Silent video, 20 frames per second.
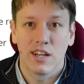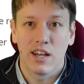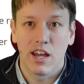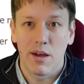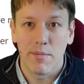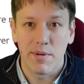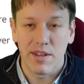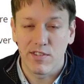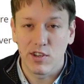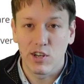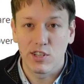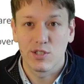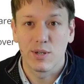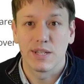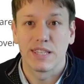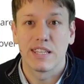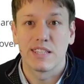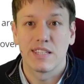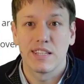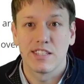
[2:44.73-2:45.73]
If you're
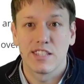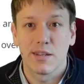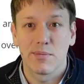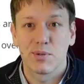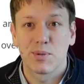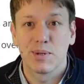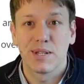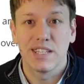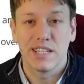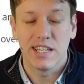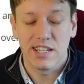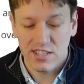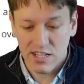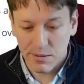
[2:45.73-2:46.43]
doing this in subsequent years,